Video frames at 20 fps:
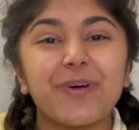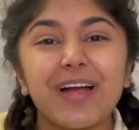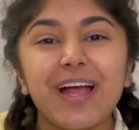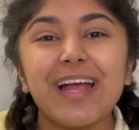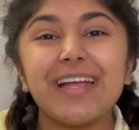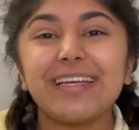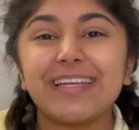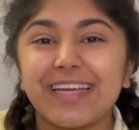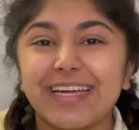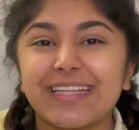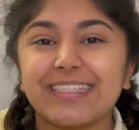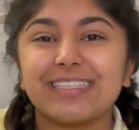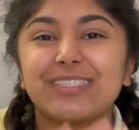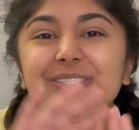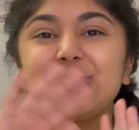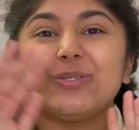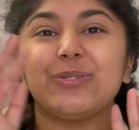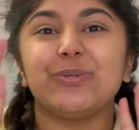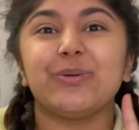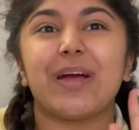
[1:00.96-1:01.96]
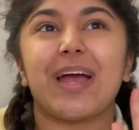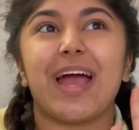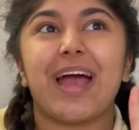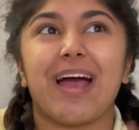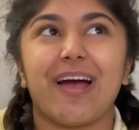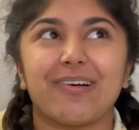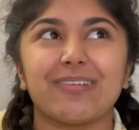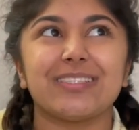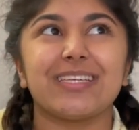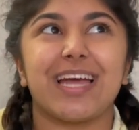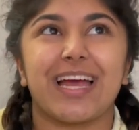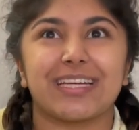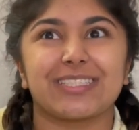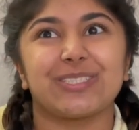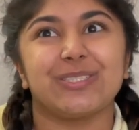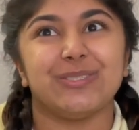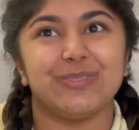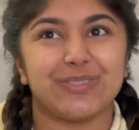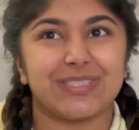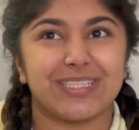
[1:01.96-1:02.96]
I get to how to
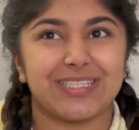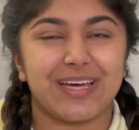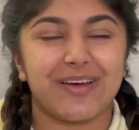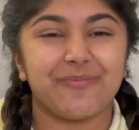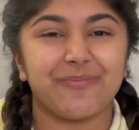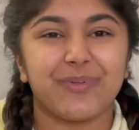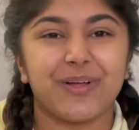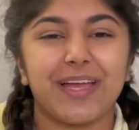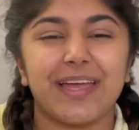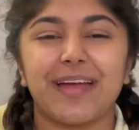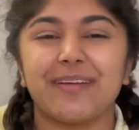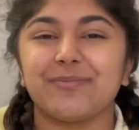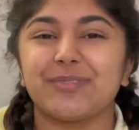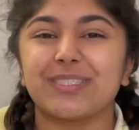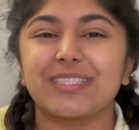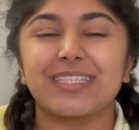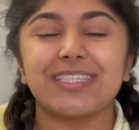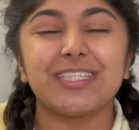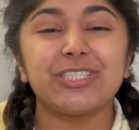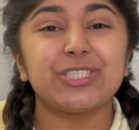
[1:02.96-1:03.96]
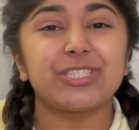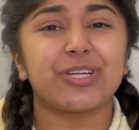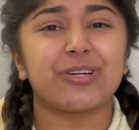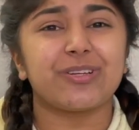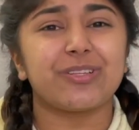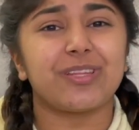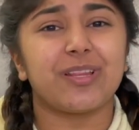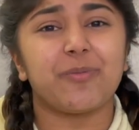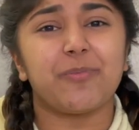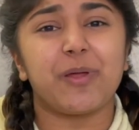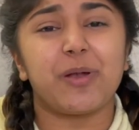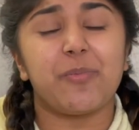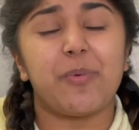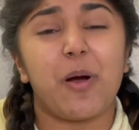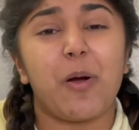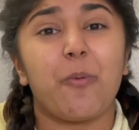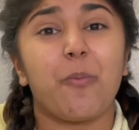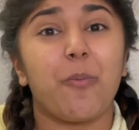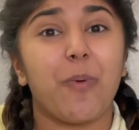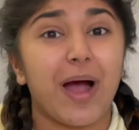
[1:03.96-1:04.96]
actually use the template, I'm just gonna share a little bit
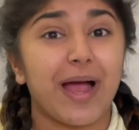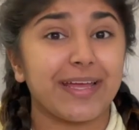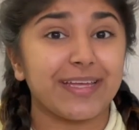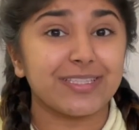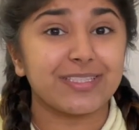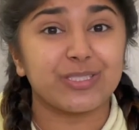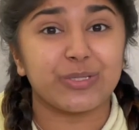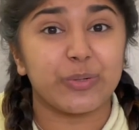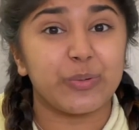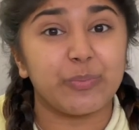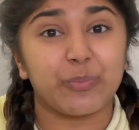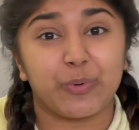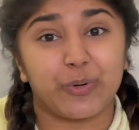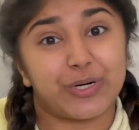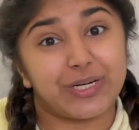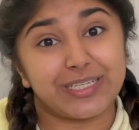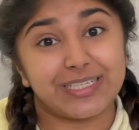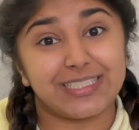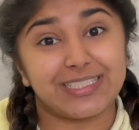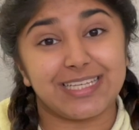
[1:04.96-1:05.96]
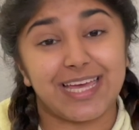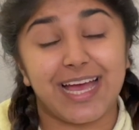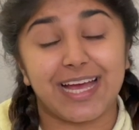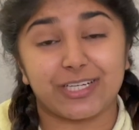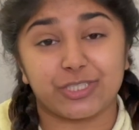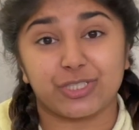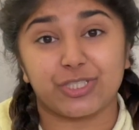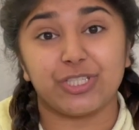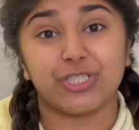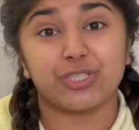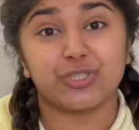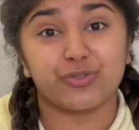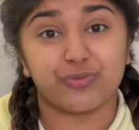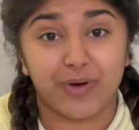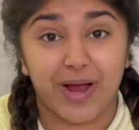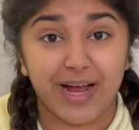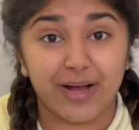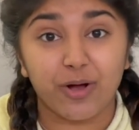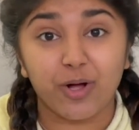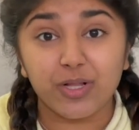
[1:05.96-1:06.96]
about why it's so important to actually
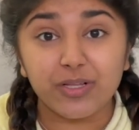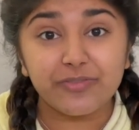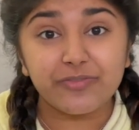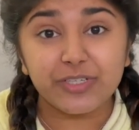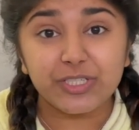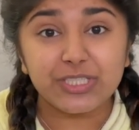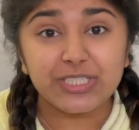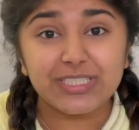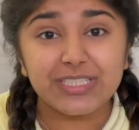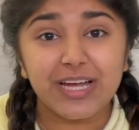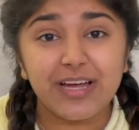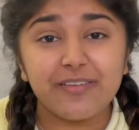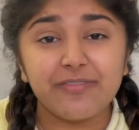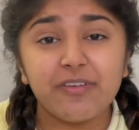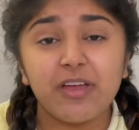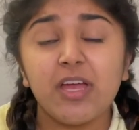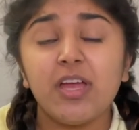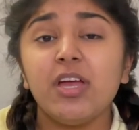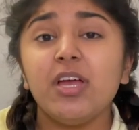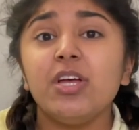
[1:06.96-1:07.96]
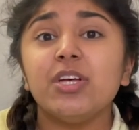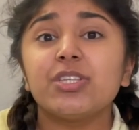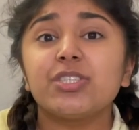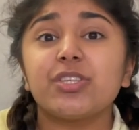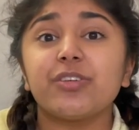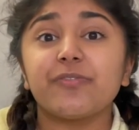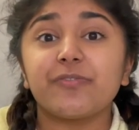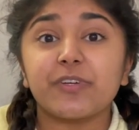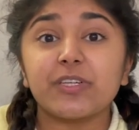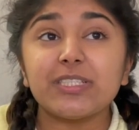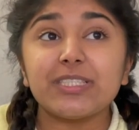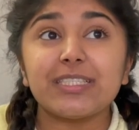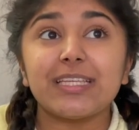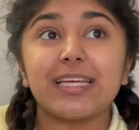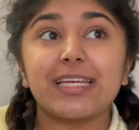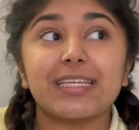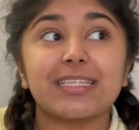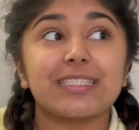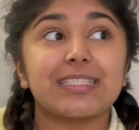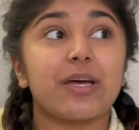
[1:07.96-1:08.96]
track all of your stuff. So the first
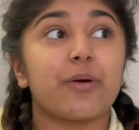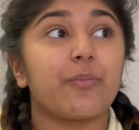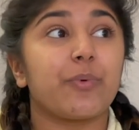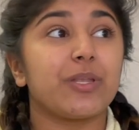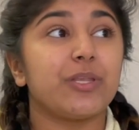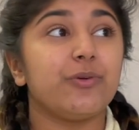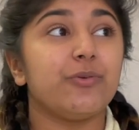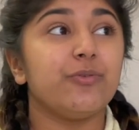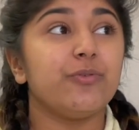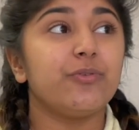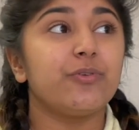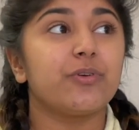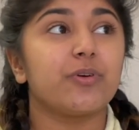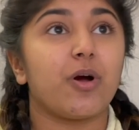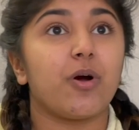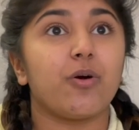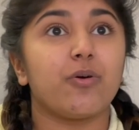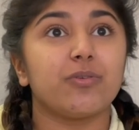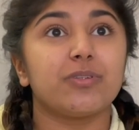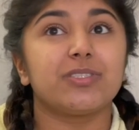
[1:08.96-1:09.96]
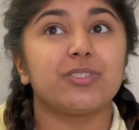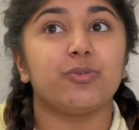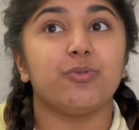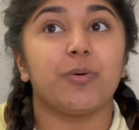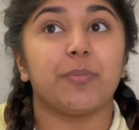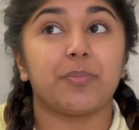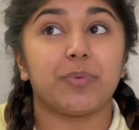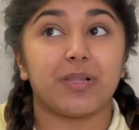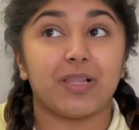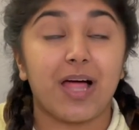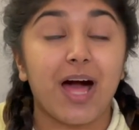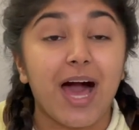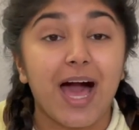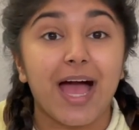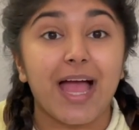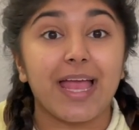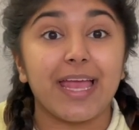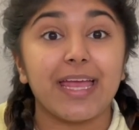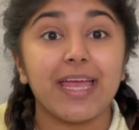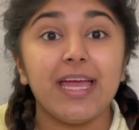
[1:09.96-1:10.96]
thing is that when you go to
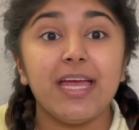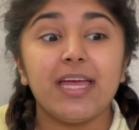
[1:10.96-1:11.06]
apply,